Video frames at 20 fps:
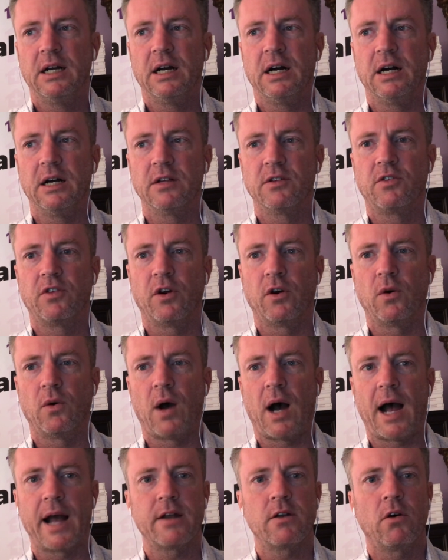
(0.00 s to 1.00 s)
Uh,
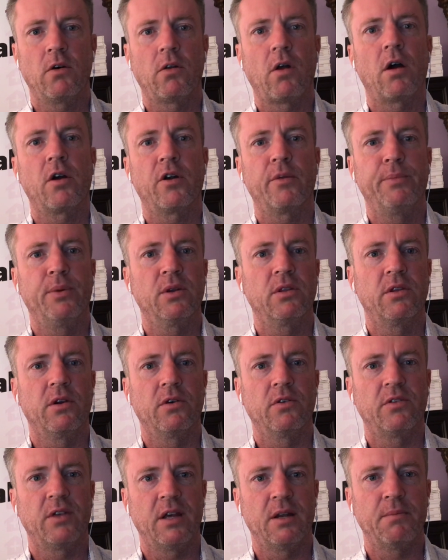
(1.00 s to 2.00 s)
so I no longer put
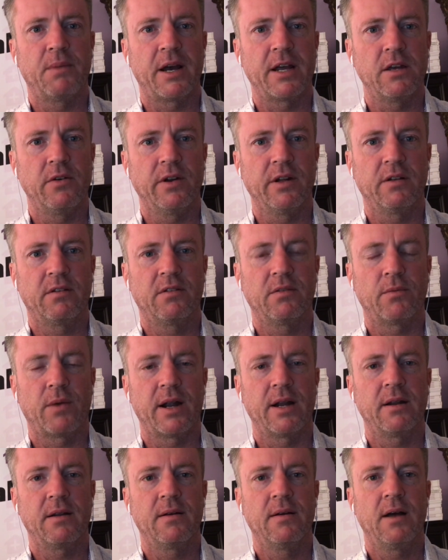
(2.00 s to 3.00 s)
those in my units,
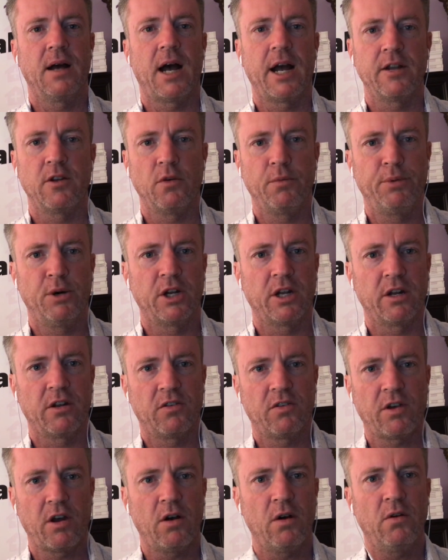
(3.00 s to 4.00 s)
right? I do put in a
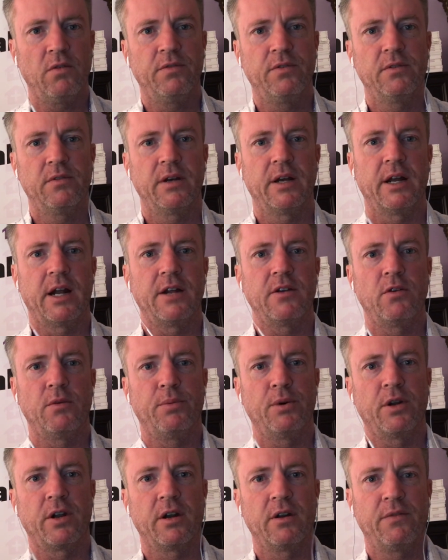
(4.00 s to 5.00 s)
stove and I do
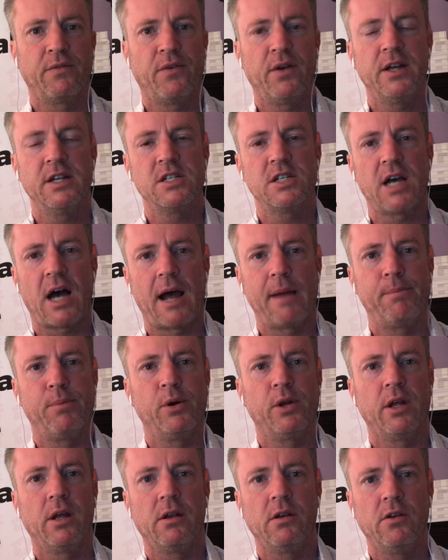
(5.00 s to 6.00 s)
put in a fridge. I
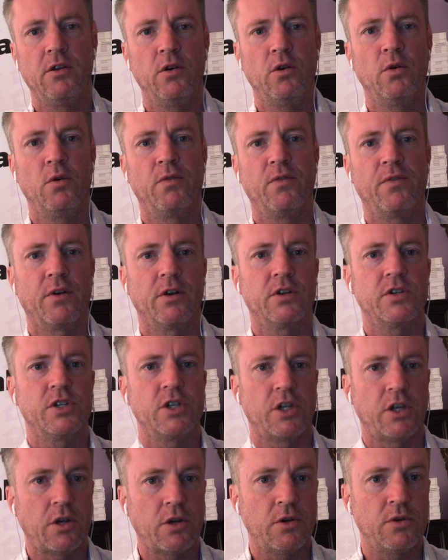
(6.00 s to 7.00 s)
put in new
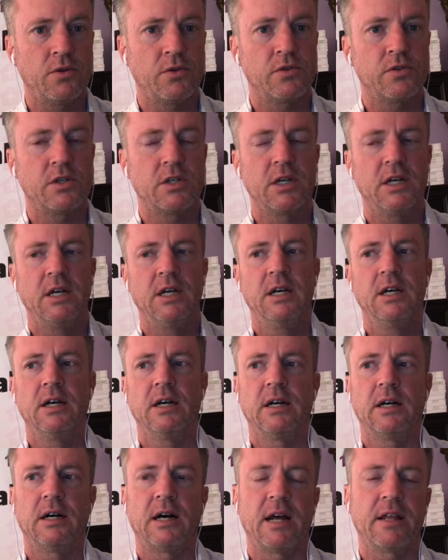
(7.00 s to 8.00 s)
versus used.
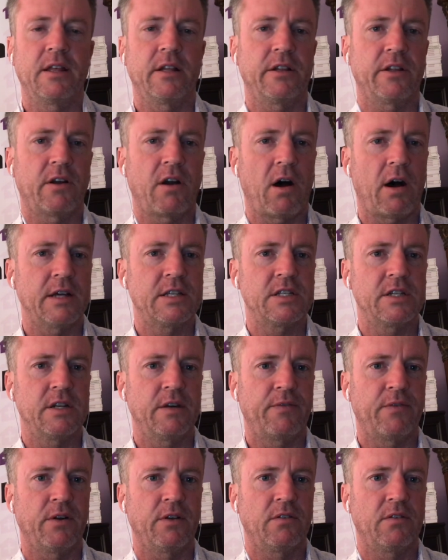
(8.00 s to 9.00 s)
Uh, I think the cost
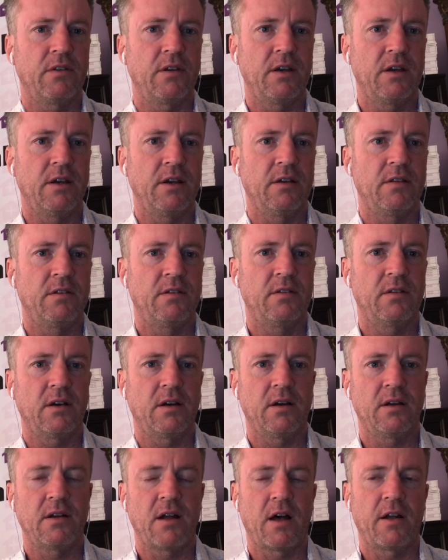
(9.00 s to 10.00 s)
difference is
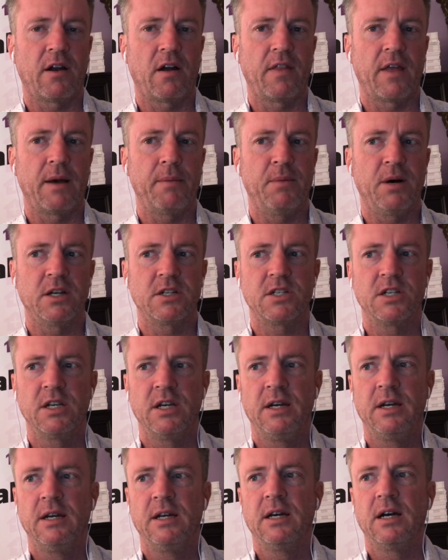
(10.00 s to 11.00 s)
uh, not all that much.
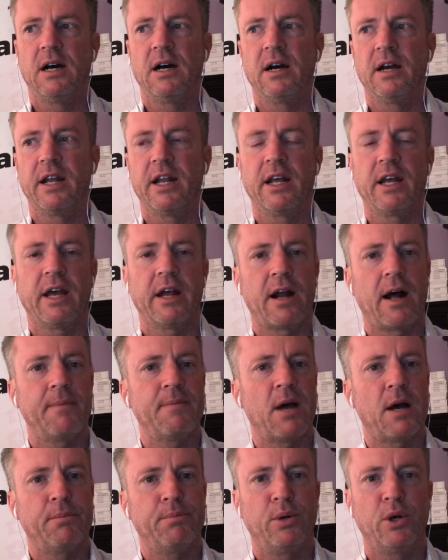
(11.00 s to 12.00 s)
Uh, and again, I'm
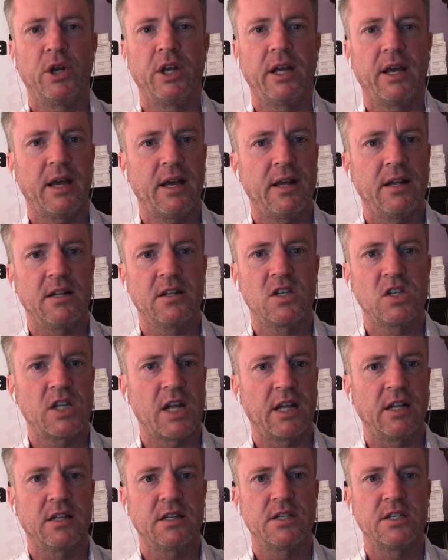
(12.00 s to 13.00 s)
not putting in
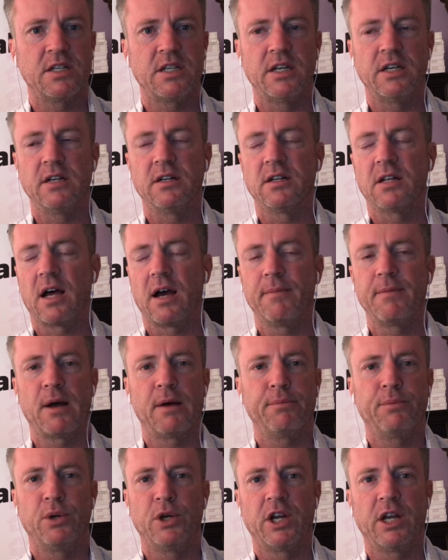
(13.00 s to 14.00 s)
stainless steel. I'm
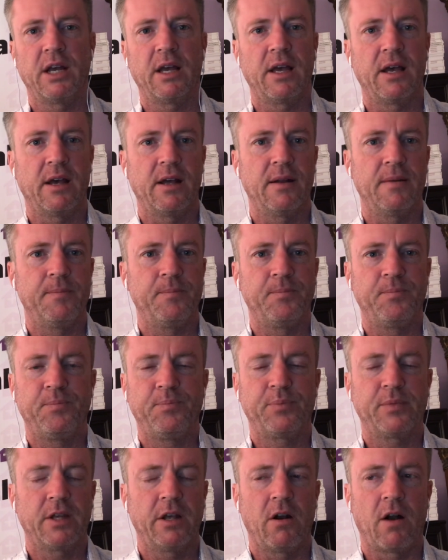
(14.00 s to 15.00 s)
not putting in,
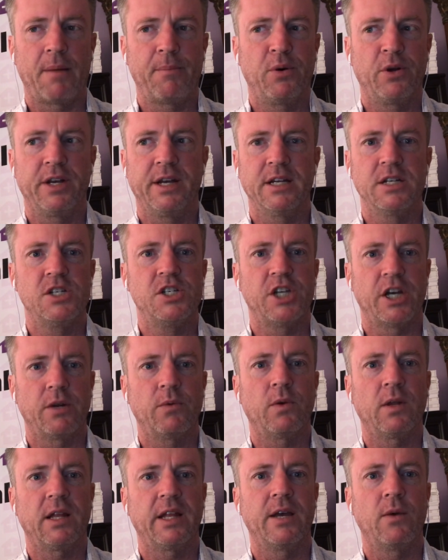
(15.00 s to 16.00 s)
you know, I'm putting in
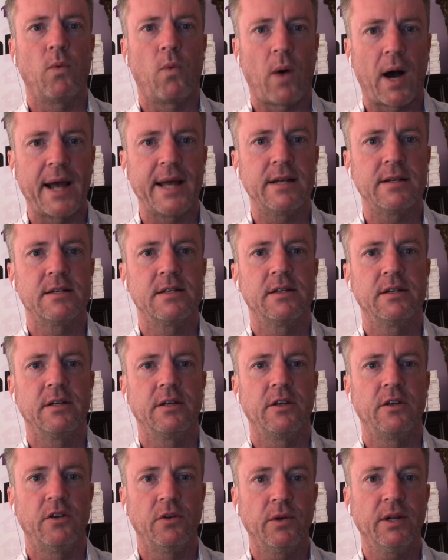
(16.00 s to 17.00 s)
generally white
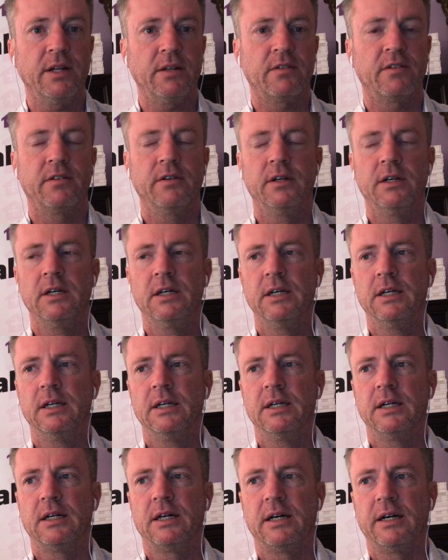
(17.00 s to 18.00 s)
units.
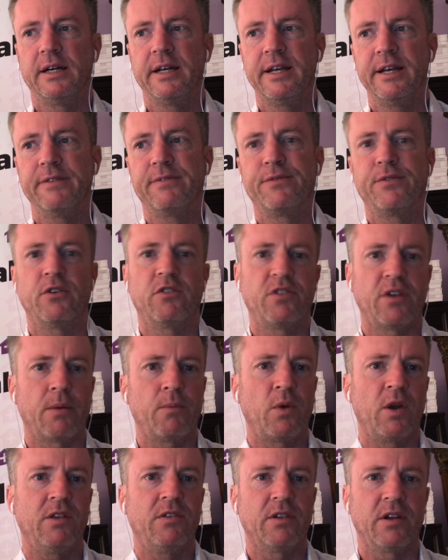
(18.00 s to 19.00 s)
Uh, if for
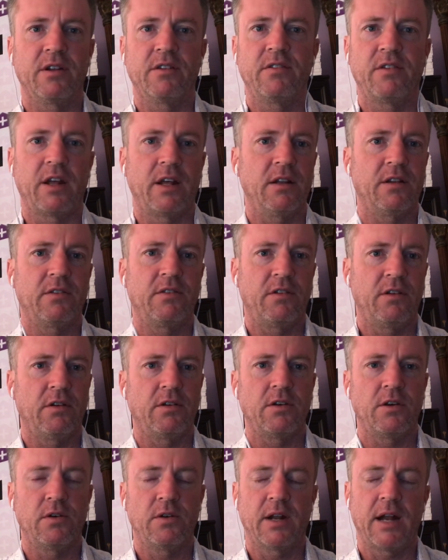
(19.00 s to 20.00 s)
some reason a stainless
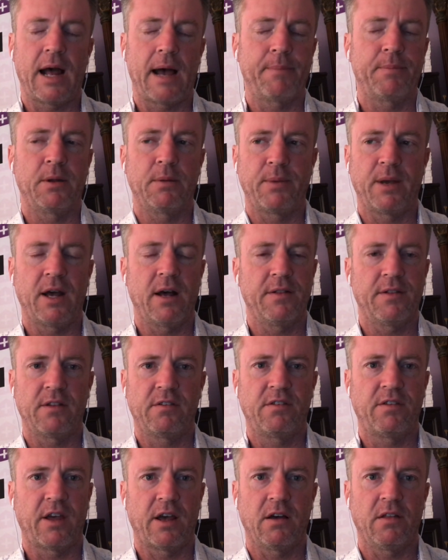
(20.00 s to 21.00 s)
steel unit happened to be on
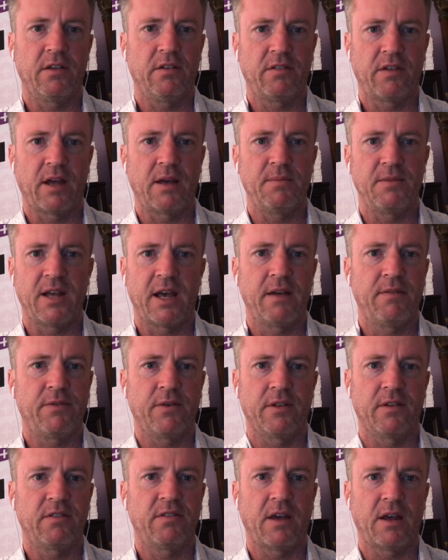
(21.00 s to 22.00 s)
sale the same day
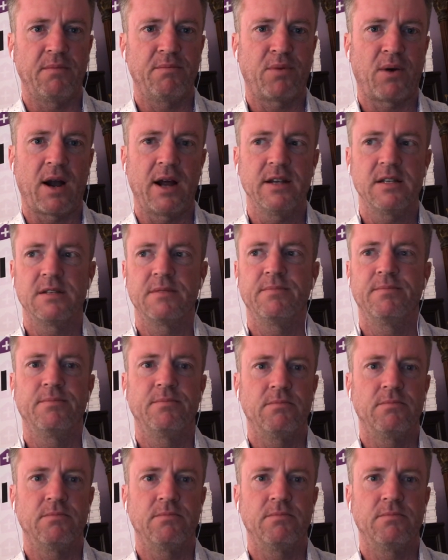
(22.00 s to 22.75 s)
for the same price,